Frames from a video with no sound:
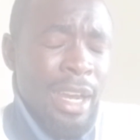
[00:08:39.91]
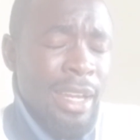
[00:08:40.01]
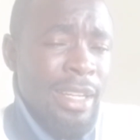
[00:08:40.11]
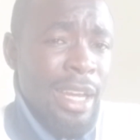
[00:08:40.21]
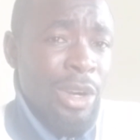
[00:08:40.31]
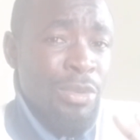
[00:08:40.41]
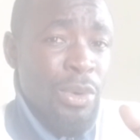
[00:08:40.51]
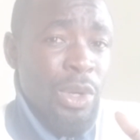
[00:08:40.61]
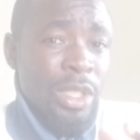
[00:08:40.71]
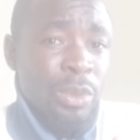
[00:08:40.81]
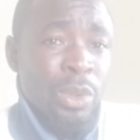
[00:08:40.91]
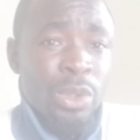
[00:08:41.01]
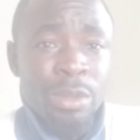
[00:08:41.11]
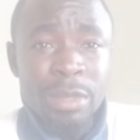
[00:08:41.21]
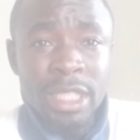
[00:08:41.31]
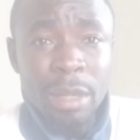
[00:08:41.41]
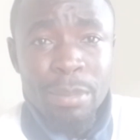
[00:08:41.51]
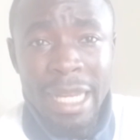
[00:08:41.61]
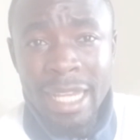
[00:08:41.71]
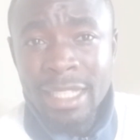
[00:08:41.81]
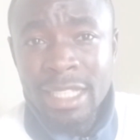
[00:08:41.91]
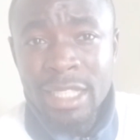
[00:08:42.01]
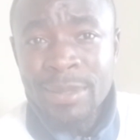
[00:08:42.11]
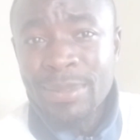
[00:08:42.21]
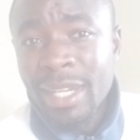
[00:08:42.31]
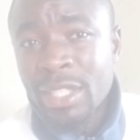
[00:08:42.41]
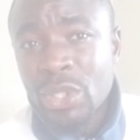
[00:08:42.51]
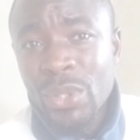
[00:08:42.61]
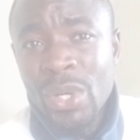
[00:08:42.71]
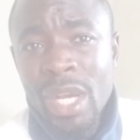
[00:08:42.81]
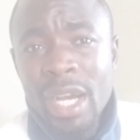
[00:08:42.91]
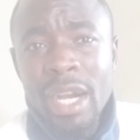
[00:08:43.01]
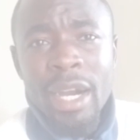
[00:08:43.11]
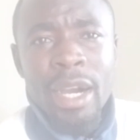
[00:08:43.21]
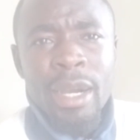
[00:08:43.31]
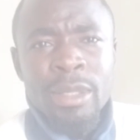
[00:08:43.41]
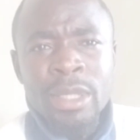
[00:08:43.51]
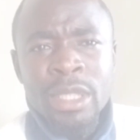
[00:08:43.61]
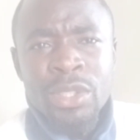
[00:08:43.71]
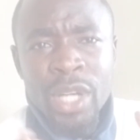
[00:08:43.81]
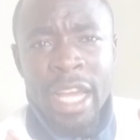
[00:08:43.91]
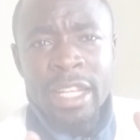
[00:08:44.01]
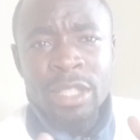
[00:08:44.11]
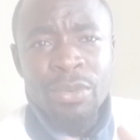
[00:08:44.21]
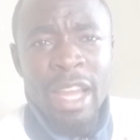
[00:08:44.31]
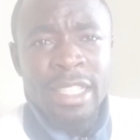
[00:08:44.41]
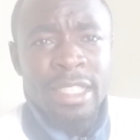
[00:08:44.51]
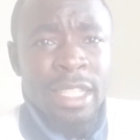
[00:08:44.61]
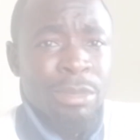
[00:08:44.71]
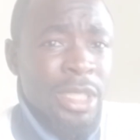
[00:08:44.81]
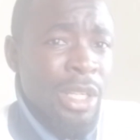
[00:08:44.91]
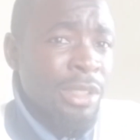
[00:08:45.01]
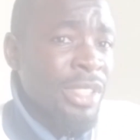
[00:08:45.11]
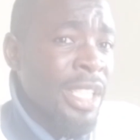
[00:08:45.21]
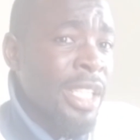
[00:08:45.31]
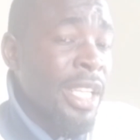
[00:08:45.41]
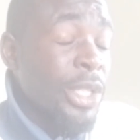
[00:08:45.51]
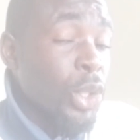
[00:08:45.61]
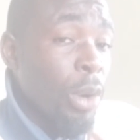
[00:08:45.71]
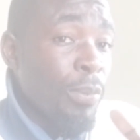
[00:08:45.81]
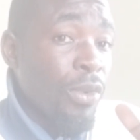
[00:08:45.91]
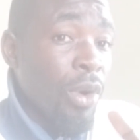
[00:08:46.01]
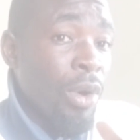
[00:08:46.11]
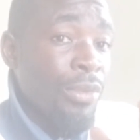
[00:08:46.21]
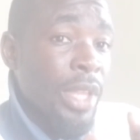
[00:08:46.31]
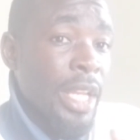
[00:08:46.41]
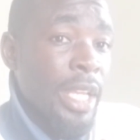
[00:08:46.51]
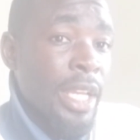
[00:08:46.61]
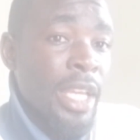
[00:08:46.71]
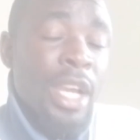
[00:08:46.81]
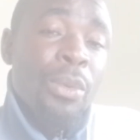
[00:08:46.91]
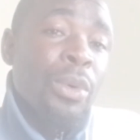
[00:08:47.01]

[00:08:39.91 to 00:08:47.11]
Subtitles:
And of course, we wouldn't be surprised if at all Trident finds themselves in the top four of the league.